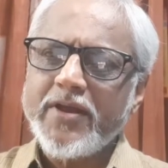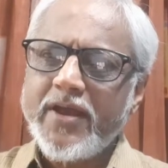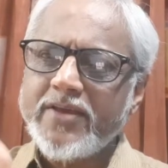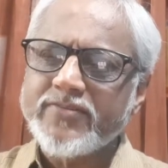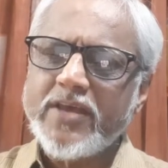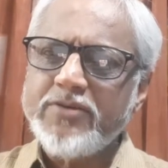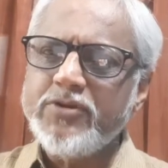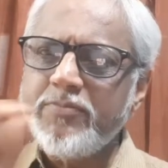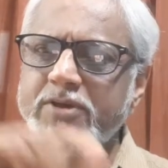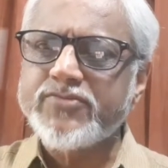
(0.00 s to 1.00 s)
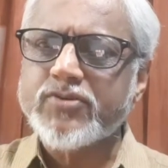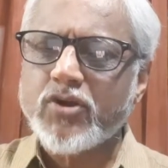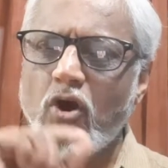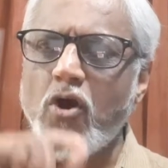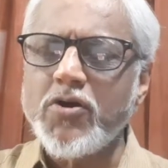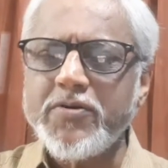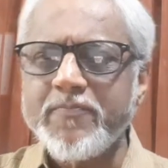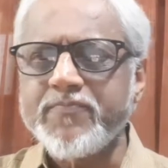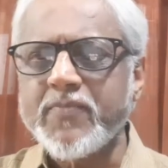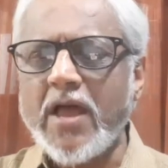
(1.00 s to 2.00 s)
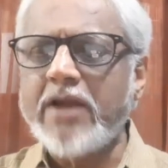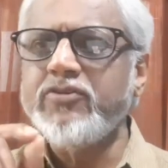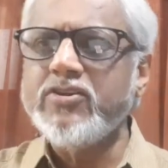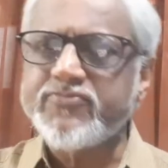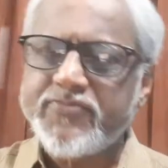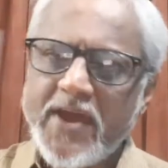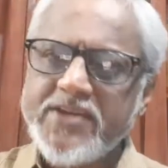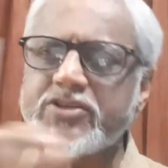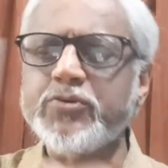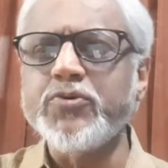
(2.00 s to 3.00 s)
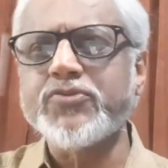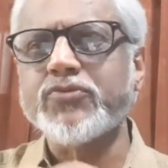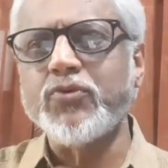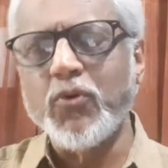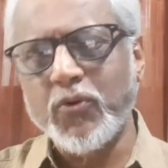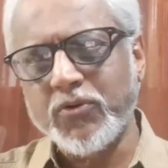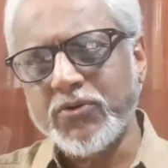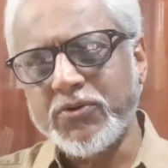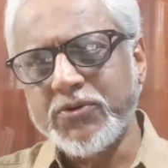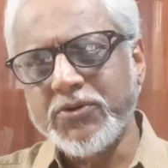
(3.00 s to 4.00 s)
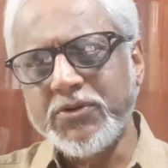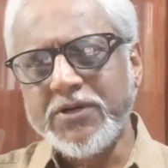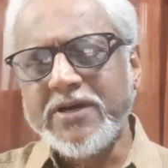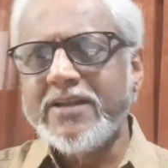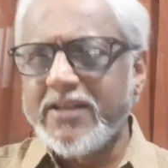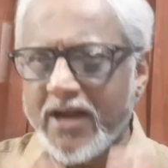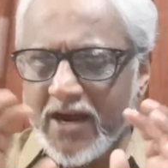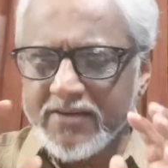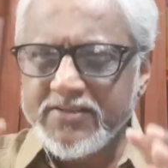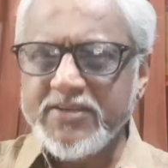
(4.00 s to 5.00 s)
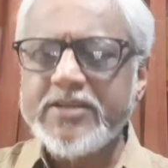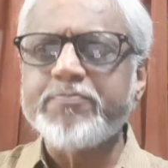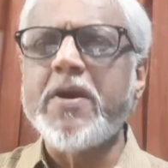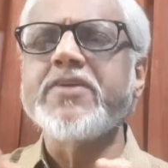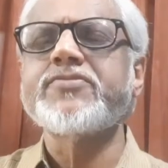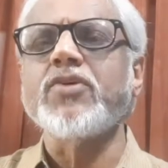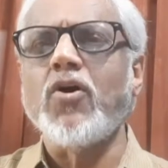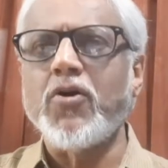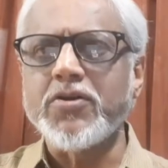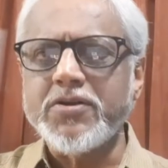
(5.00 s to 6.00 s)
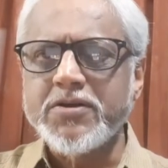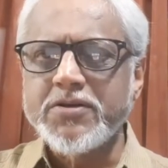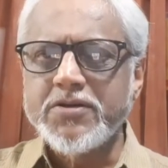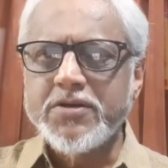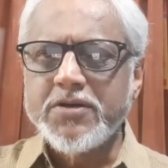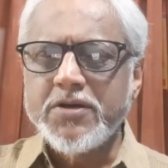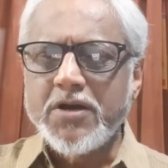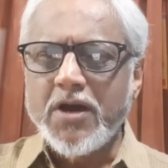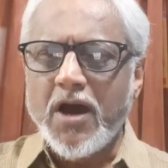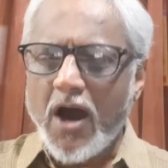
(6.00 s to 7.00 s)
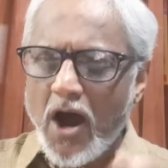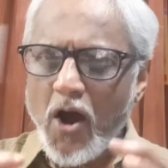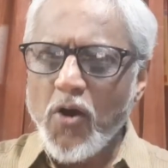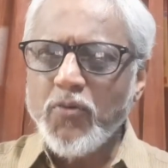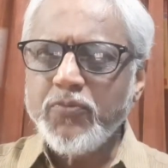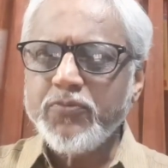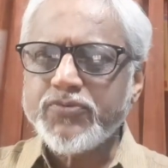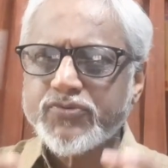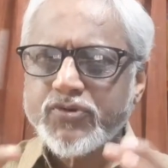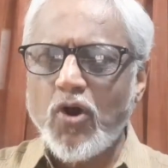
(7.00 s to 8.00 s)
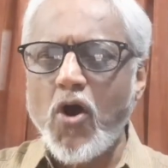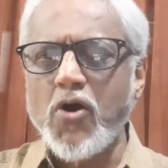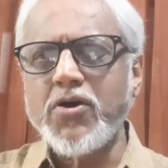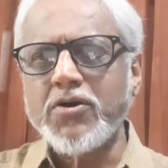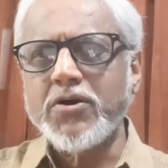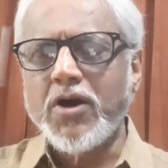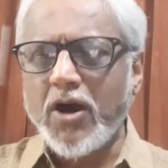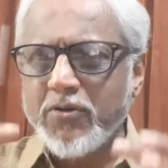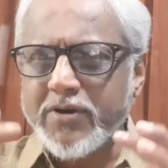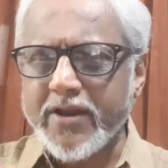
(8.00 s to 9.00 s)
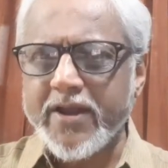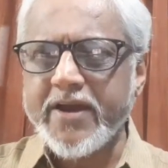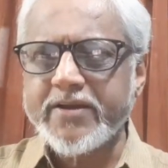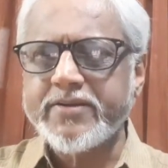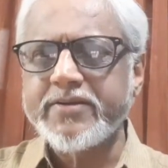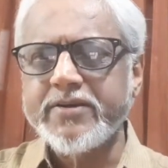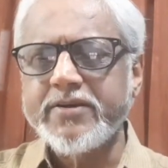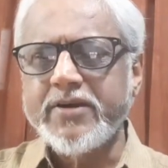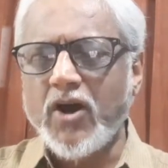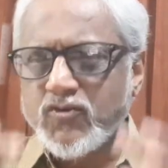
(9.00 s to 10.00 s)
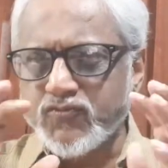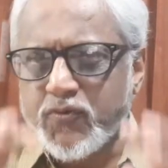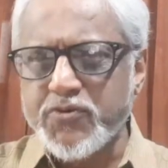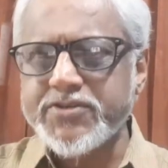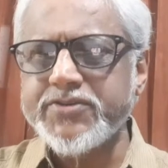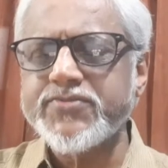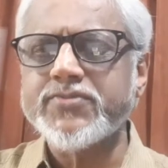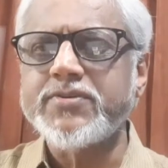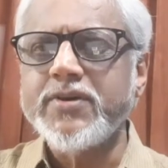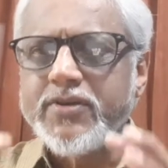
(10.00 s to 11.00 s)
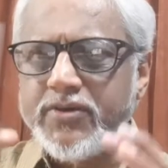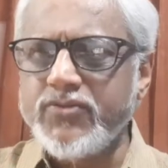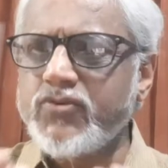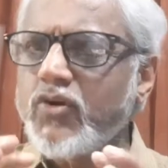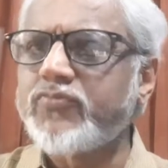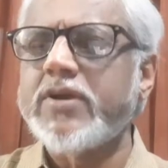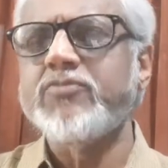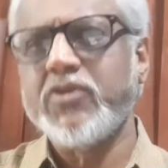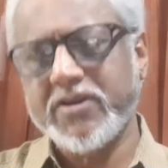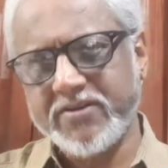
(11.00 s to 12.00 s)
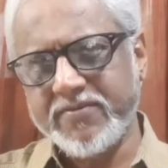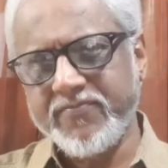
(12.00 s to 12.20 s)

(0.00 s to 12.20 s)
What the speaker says: essay will be strong and will fetch good score largely depends on how strong, how correct, how focused is your framework.